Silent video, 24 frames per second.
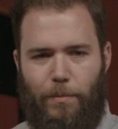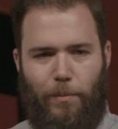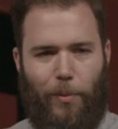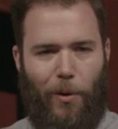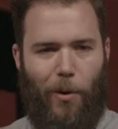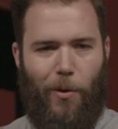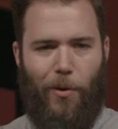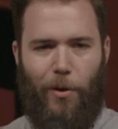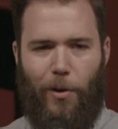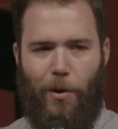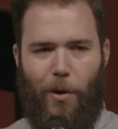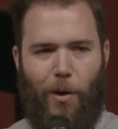of
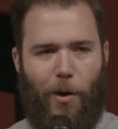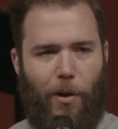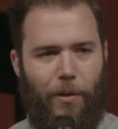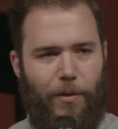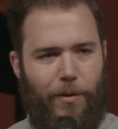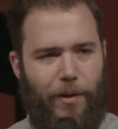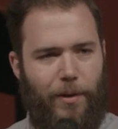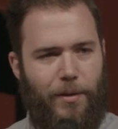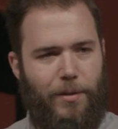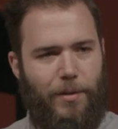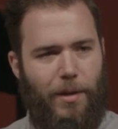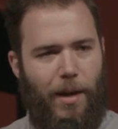protocol,
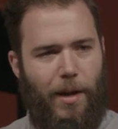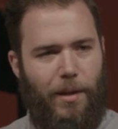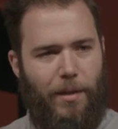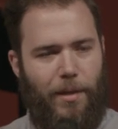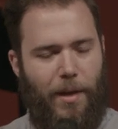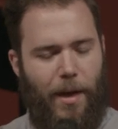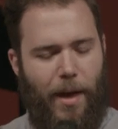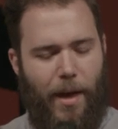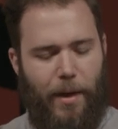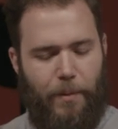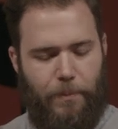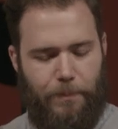things like
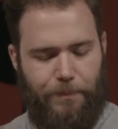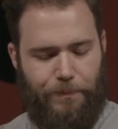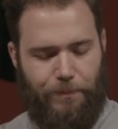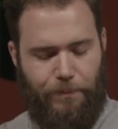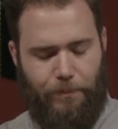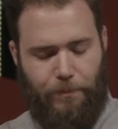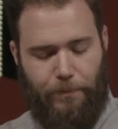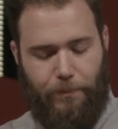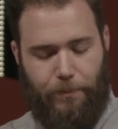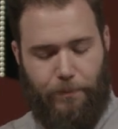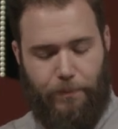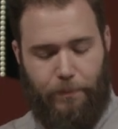that.
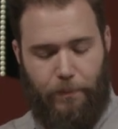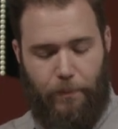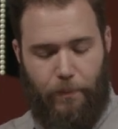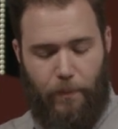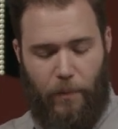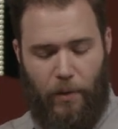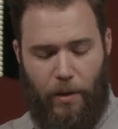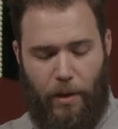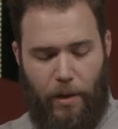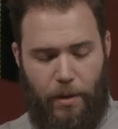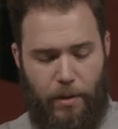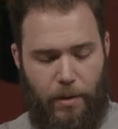
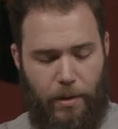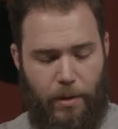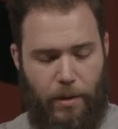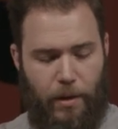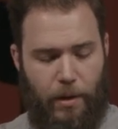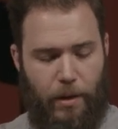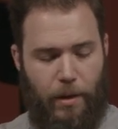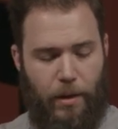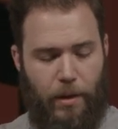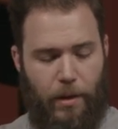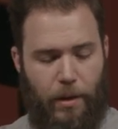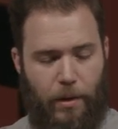And
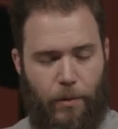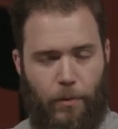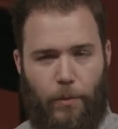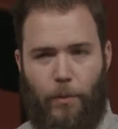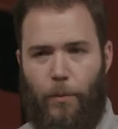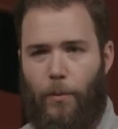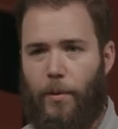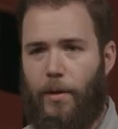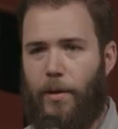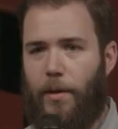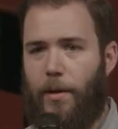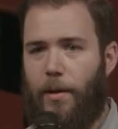
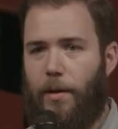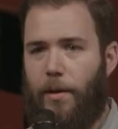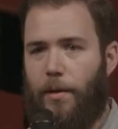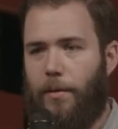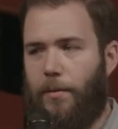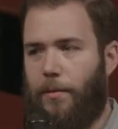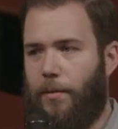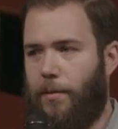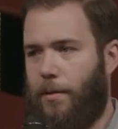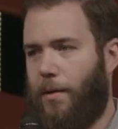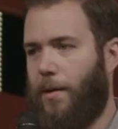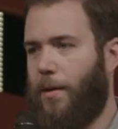then
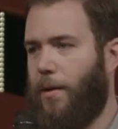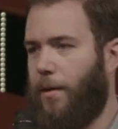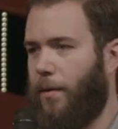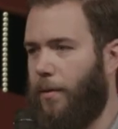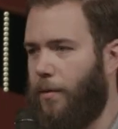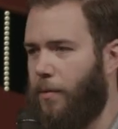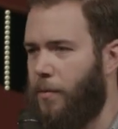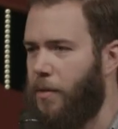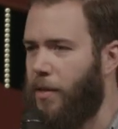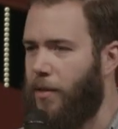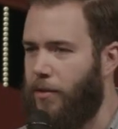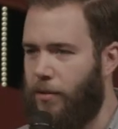we
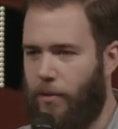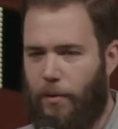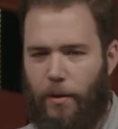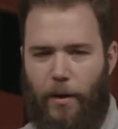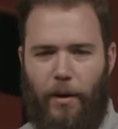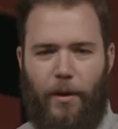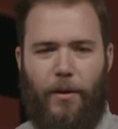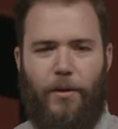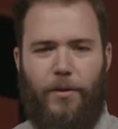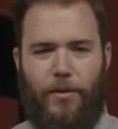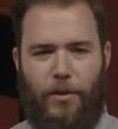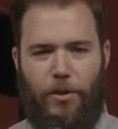here's a
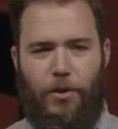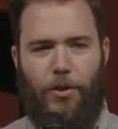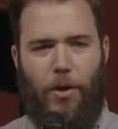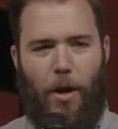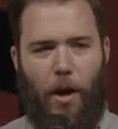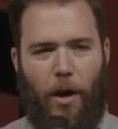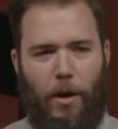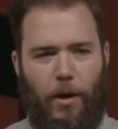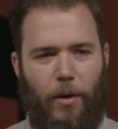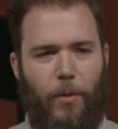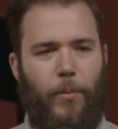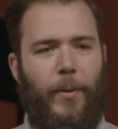here's a
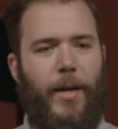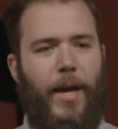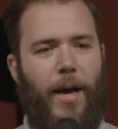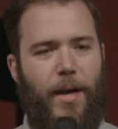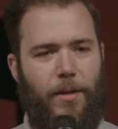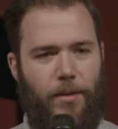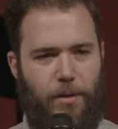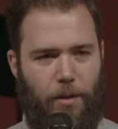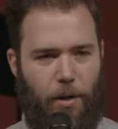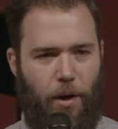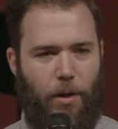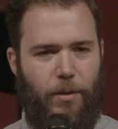shocker. We
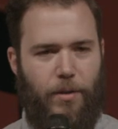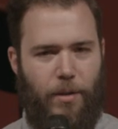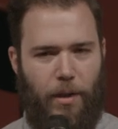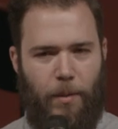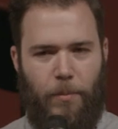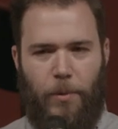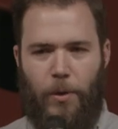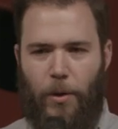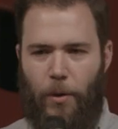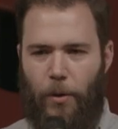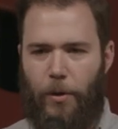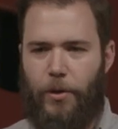ask our
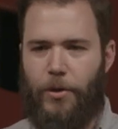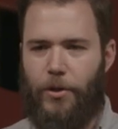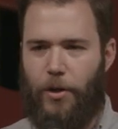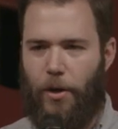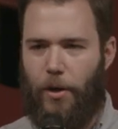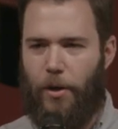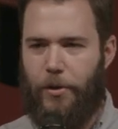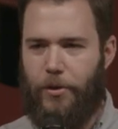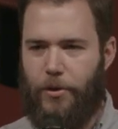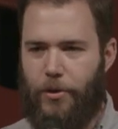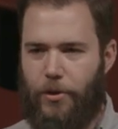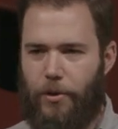team to go to
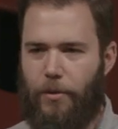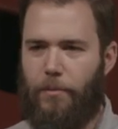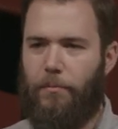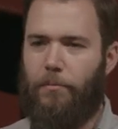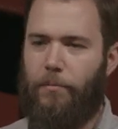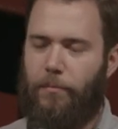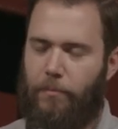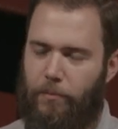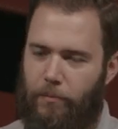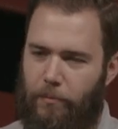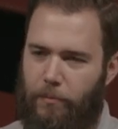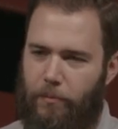church
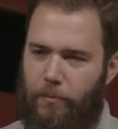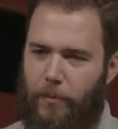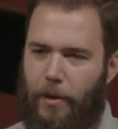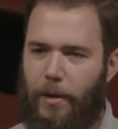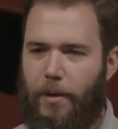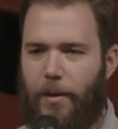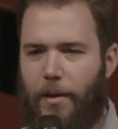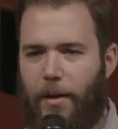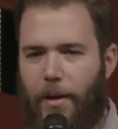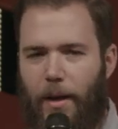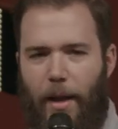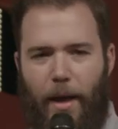
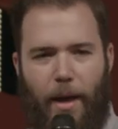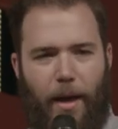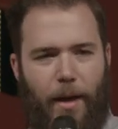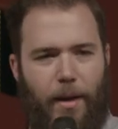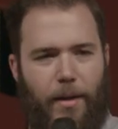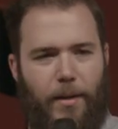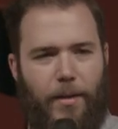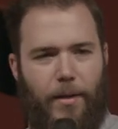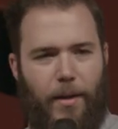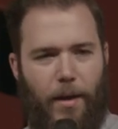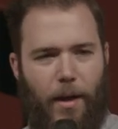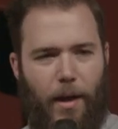
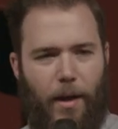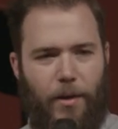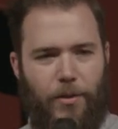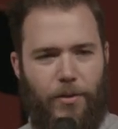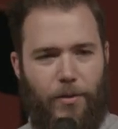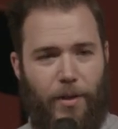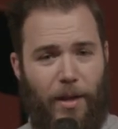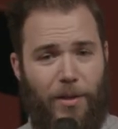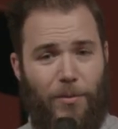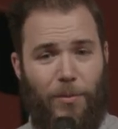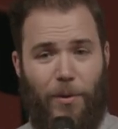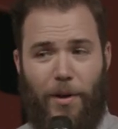and uh, so
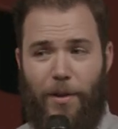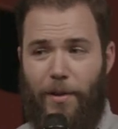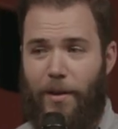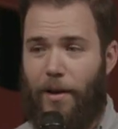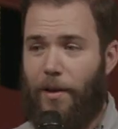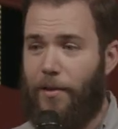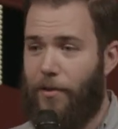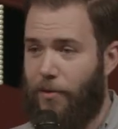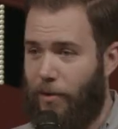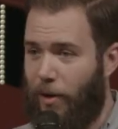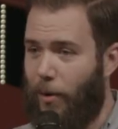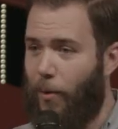that's one of the
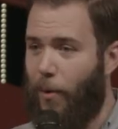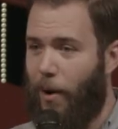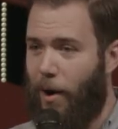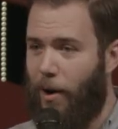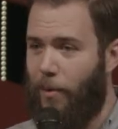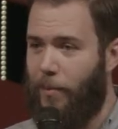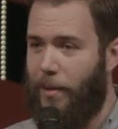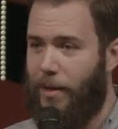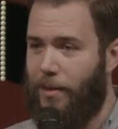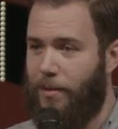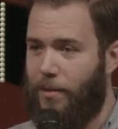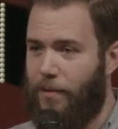other
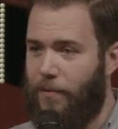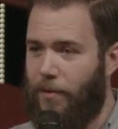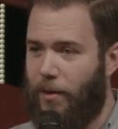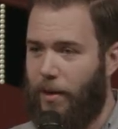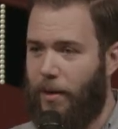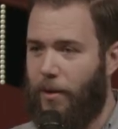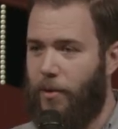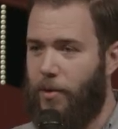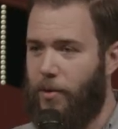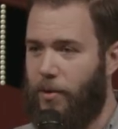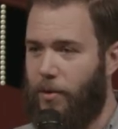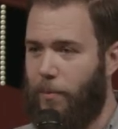requirements. If you're
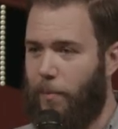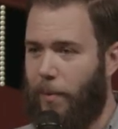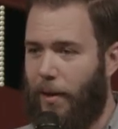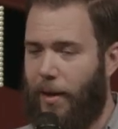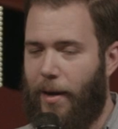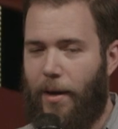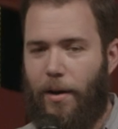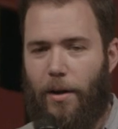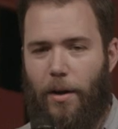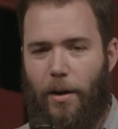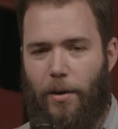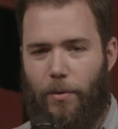going to
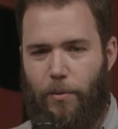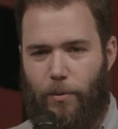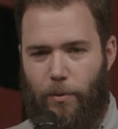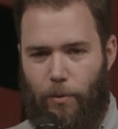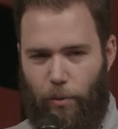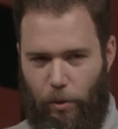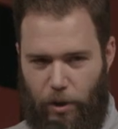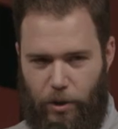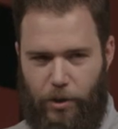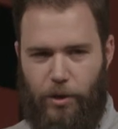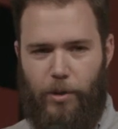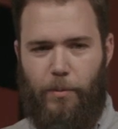play on our
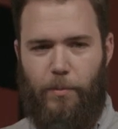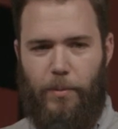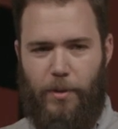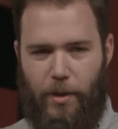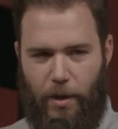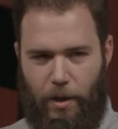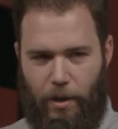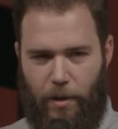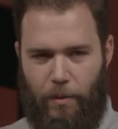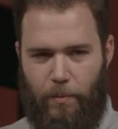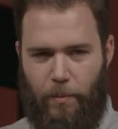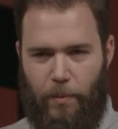worship
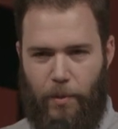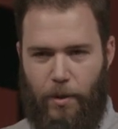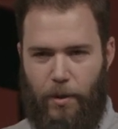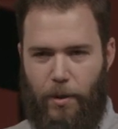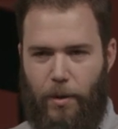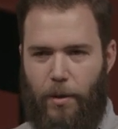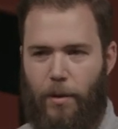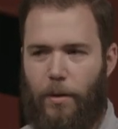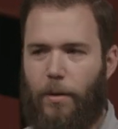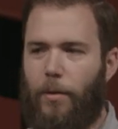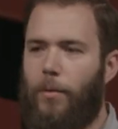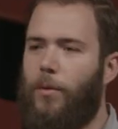team,
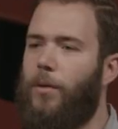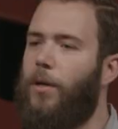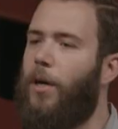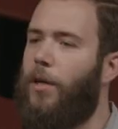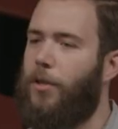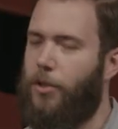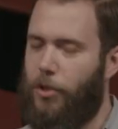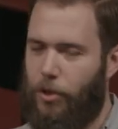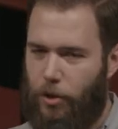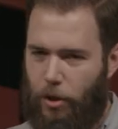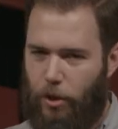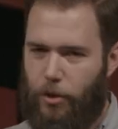a
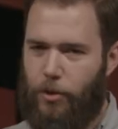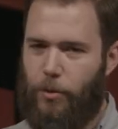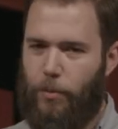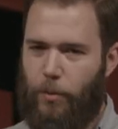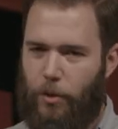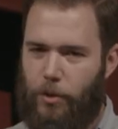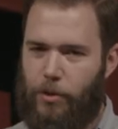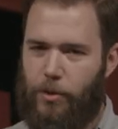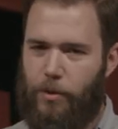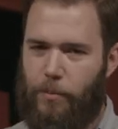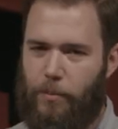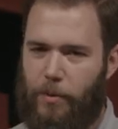church
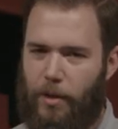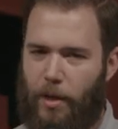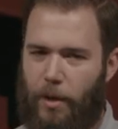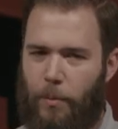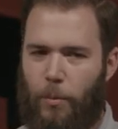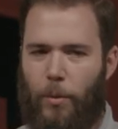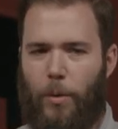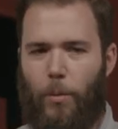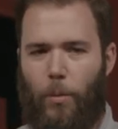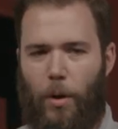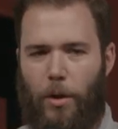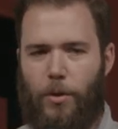worship team,
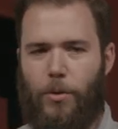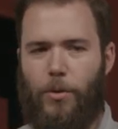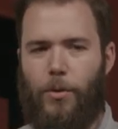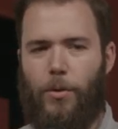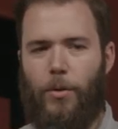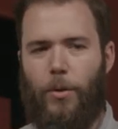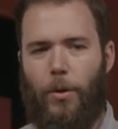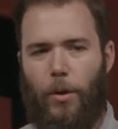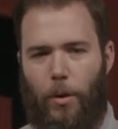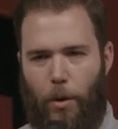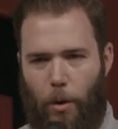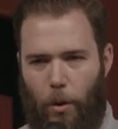we want you
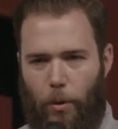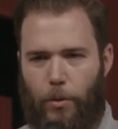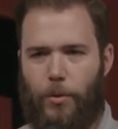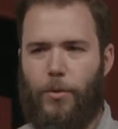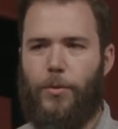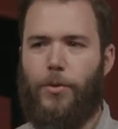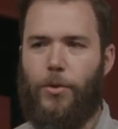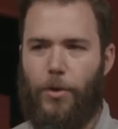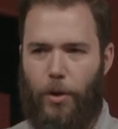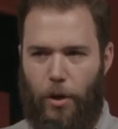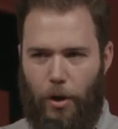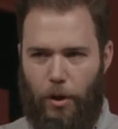to go to
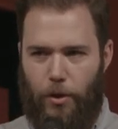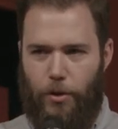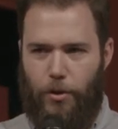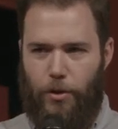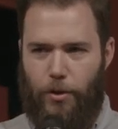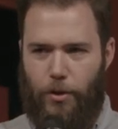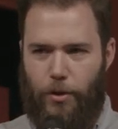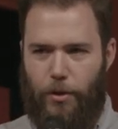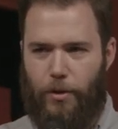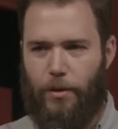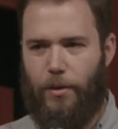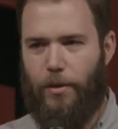
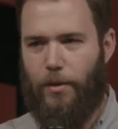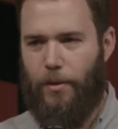church.